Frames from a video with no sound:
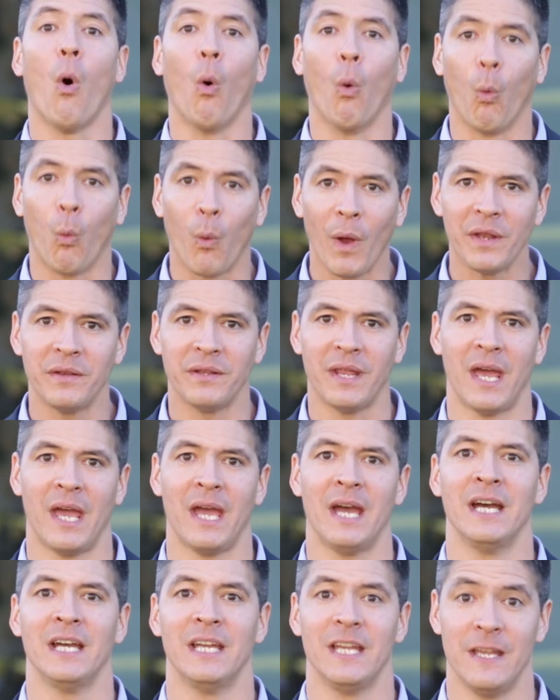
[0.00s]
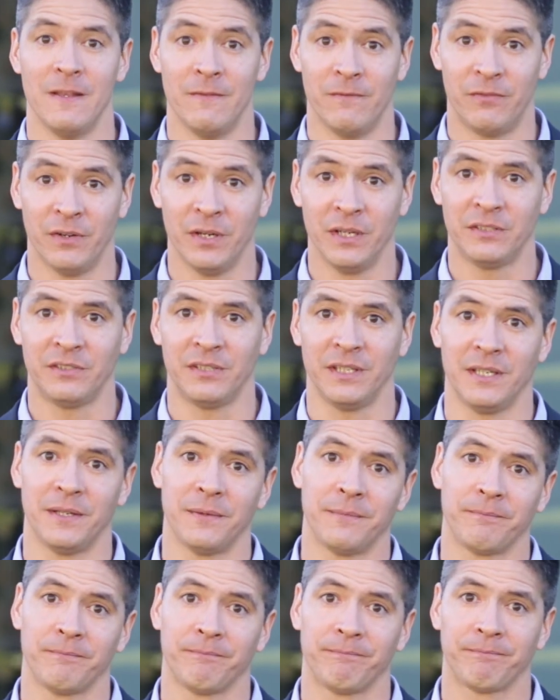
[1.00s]
when they're inverted.
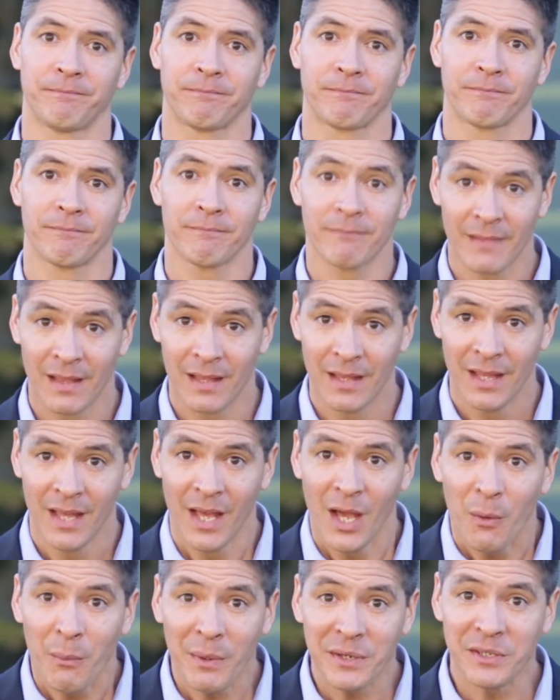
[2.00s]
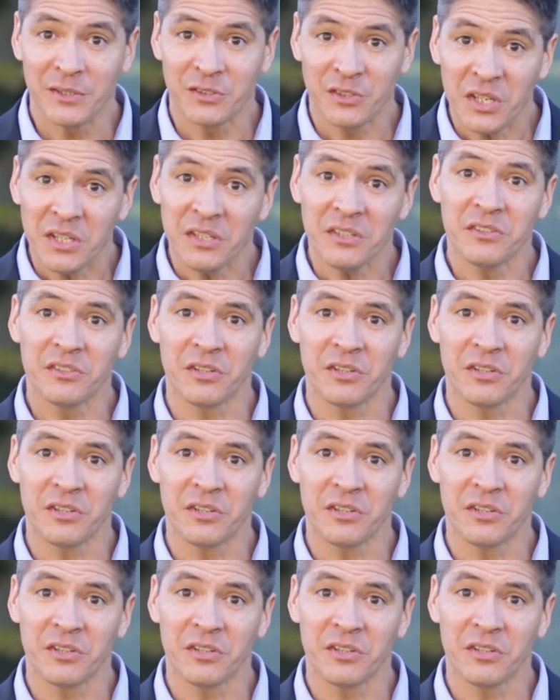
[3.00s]
When you turn